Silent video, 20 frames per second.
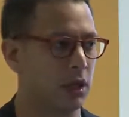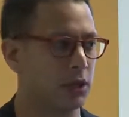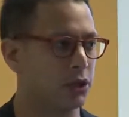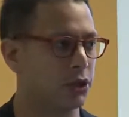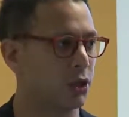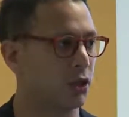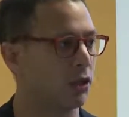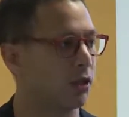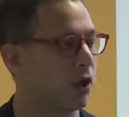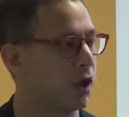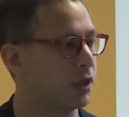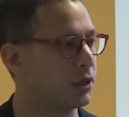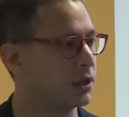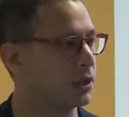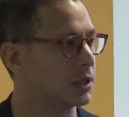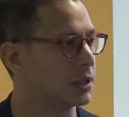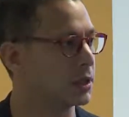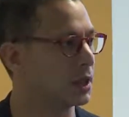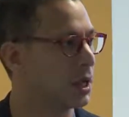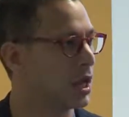
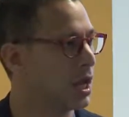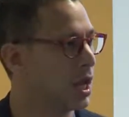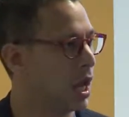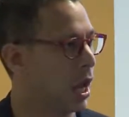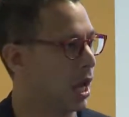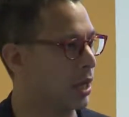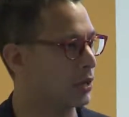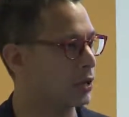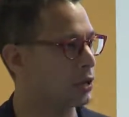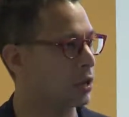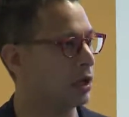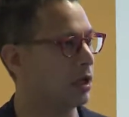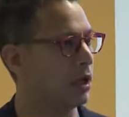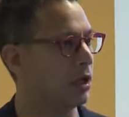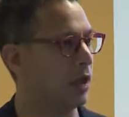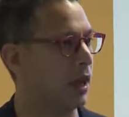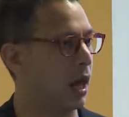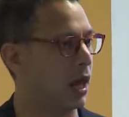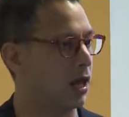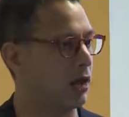songwriters and
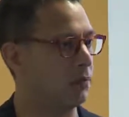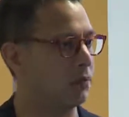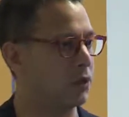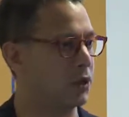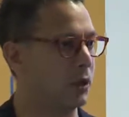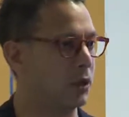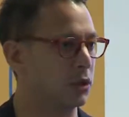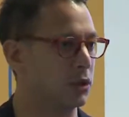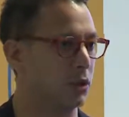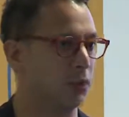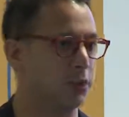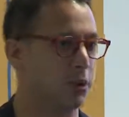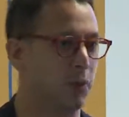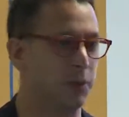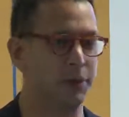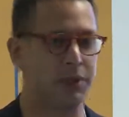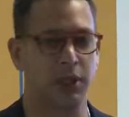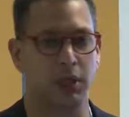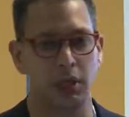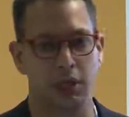turn that intellectual
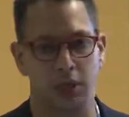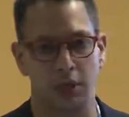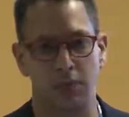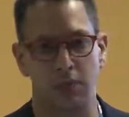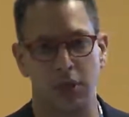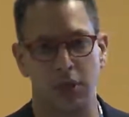property into